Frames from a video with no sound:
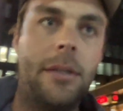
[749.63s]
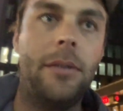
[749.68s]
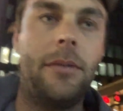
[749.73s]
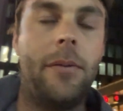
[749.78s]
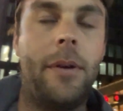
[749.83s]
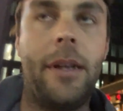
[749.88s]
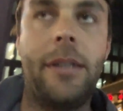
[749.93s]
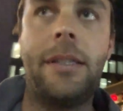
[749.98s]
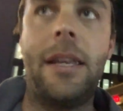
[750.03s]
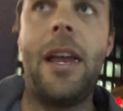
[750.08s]

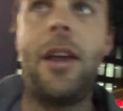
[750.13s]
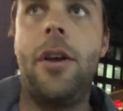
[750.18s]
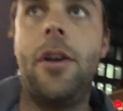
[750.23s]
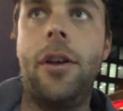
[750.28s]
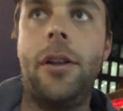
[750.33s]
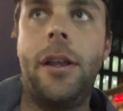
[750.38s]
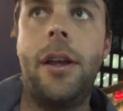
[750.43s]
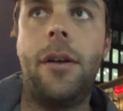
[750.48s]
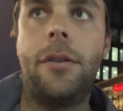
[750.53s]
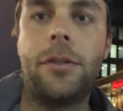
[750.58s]
When I say
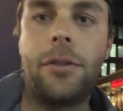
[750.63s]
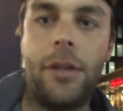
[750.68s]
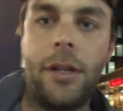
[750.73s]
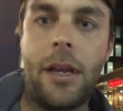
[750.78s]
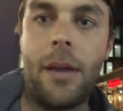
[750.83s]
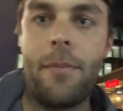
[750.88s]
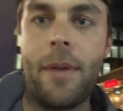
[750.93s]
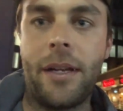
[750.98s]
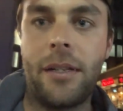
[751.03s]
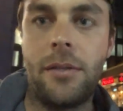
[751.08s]
early, I was gonna
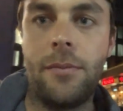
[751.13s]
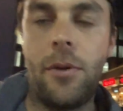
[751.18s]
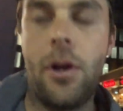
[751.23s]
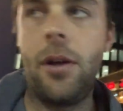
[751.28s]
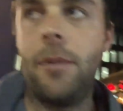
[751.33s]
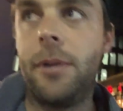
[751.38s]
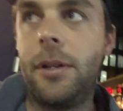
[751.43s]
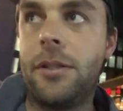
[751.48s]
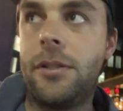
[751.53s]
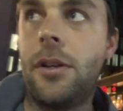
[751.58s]
come back
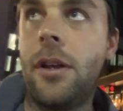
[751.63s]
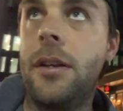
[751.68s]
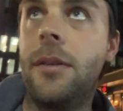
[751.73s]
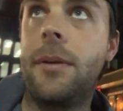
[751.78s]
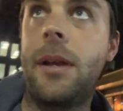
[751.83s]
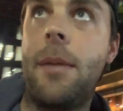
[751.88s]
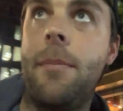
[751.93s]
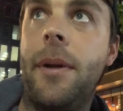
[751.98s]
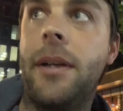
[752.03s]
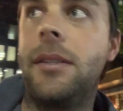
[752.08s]
tomorrow, but I decided
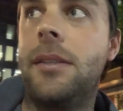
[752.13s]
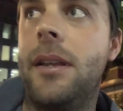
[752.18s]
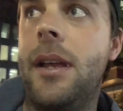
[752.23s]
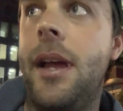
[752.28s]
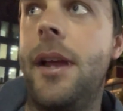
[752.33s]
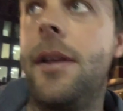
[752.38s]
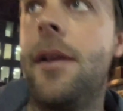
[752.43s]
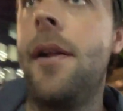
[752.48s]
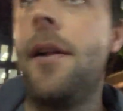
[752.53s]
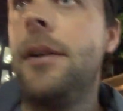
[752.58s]
to come back
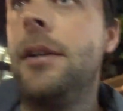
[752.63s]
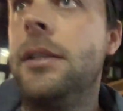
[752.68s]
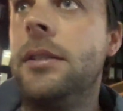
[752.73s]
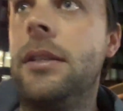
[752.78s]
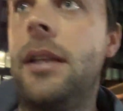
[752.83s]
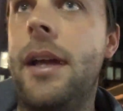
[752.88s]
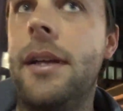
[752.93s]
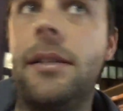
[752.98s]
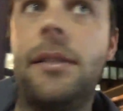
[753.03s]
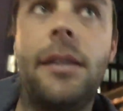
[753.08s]
today.
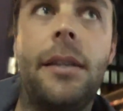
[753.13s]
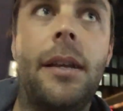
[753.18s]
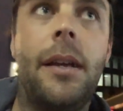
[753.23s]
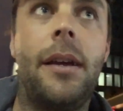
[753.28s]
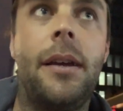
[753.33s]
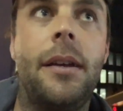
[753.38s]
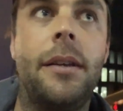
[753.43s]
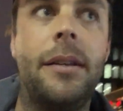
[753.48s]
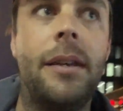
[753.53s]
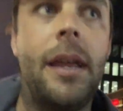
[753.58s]
Late
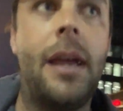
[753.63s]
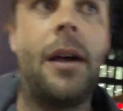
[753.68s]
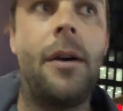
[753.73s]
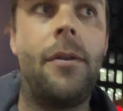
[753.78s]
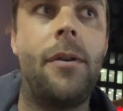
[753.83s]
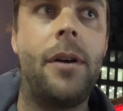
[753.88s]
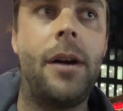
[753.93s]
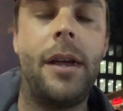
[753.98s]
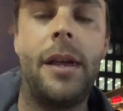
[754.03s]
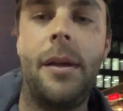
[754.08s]
dinner, now
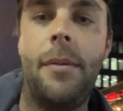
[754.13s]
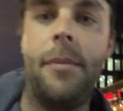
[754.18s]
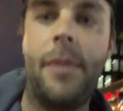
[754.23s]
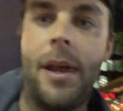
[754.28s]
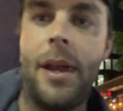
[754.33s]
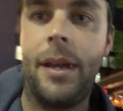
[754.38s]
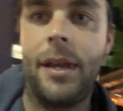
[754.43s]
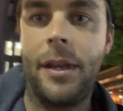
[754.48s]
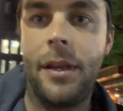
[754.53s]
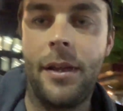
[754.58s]
I am
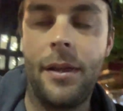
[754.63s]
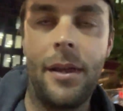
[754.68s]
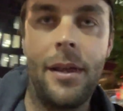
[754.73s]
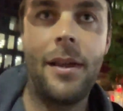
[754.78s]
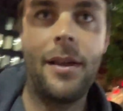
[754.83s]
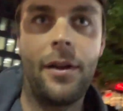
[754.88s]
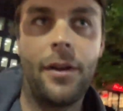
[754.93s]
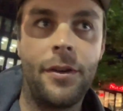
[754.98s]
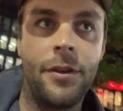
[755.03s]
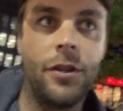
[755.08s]
heading
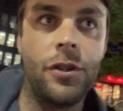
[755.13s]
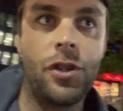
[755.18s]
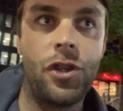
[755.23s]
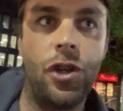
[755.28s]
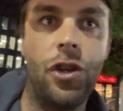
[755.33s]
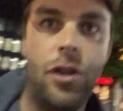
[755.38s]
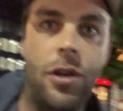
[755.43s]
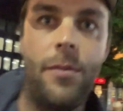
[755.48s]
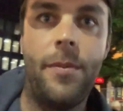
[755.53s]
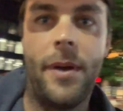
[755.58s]
on the
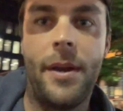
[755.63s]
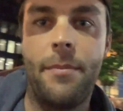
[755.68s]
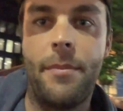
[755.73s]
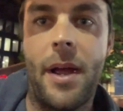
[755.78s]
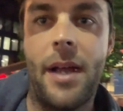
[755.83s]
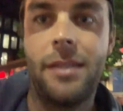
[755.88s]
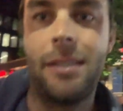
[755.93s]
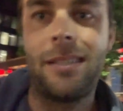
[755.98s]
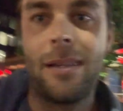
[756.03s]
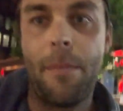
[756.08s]
tube and
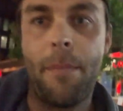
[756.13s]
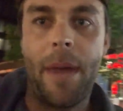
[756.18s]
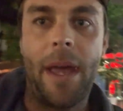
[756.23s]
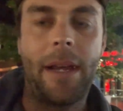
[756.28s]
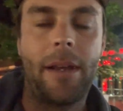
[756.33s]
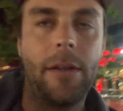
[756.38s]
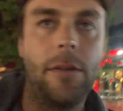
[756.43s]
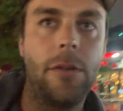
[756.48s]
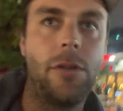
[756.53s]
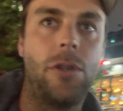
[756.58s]
bus and
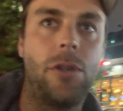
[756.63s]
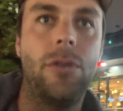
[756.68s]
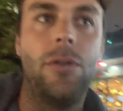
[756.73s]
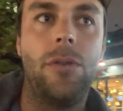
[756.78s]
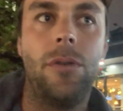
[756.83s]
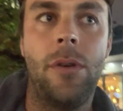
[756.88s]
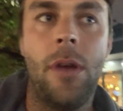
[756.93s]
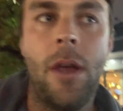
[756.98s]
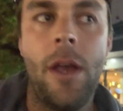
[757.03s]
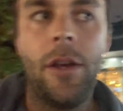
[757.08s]
back
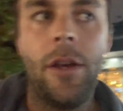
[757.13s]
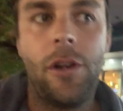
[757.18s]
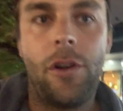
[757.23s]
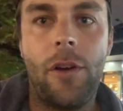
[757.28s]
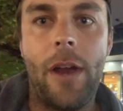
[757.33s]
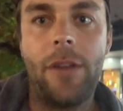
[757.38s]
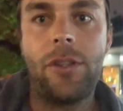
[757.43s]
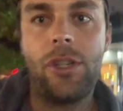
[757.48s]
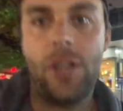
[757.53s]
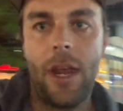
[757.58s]
to Crouch